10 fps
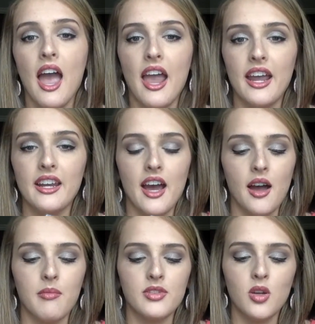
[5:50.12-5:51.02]
And
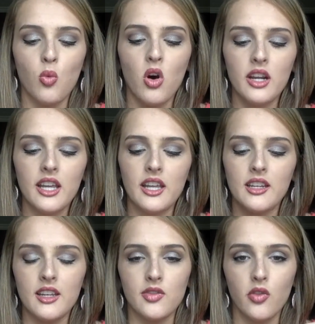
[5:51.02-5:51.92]
so one end
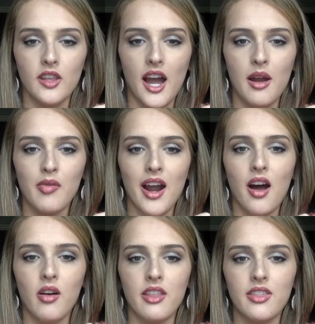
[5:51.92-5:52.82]
is for the
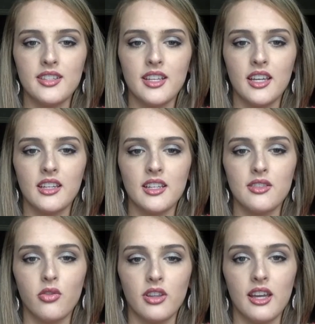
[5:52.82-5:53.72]
eyebrow and this end is
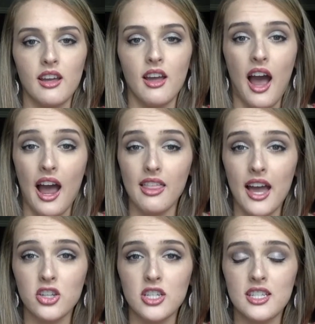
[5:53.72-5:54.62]
for the
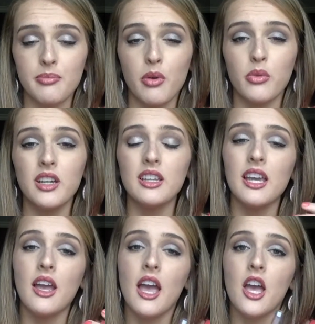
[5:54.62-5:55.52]
eyelashes, but
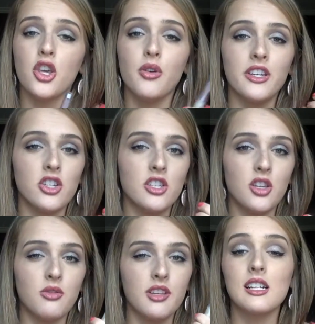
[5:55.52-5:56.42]
really you can just
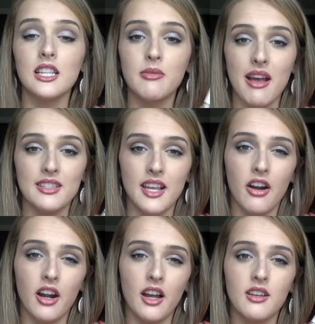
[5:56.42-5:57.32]
use a clear
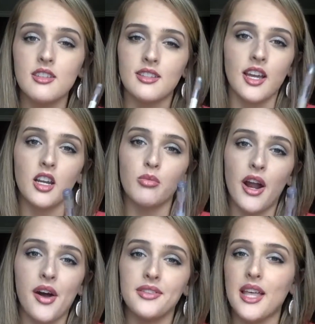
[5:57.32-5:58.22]
mascara to set your
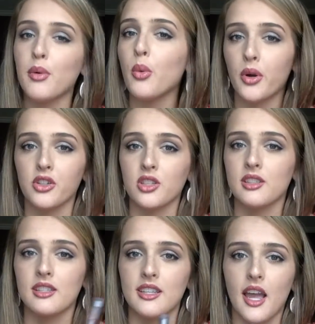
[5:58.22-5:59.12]
brows. That will work just
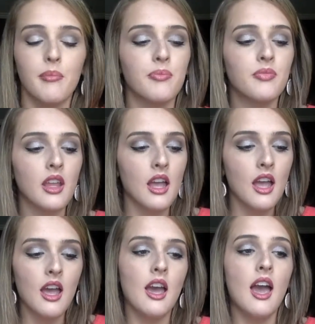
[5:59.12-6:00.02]
the same.
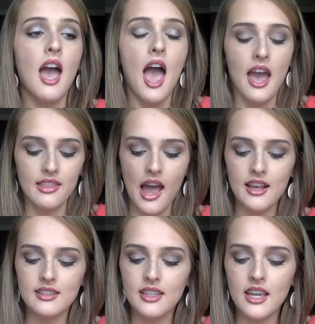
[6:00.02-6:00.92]
And
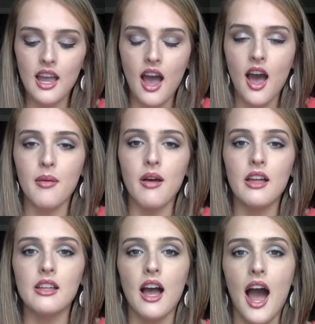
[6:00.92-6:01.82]
lastly,
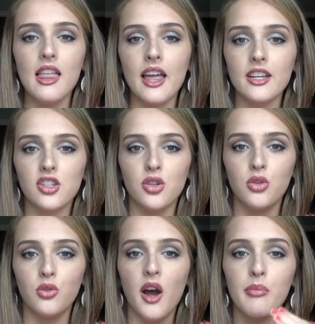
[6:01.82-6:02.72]
I like to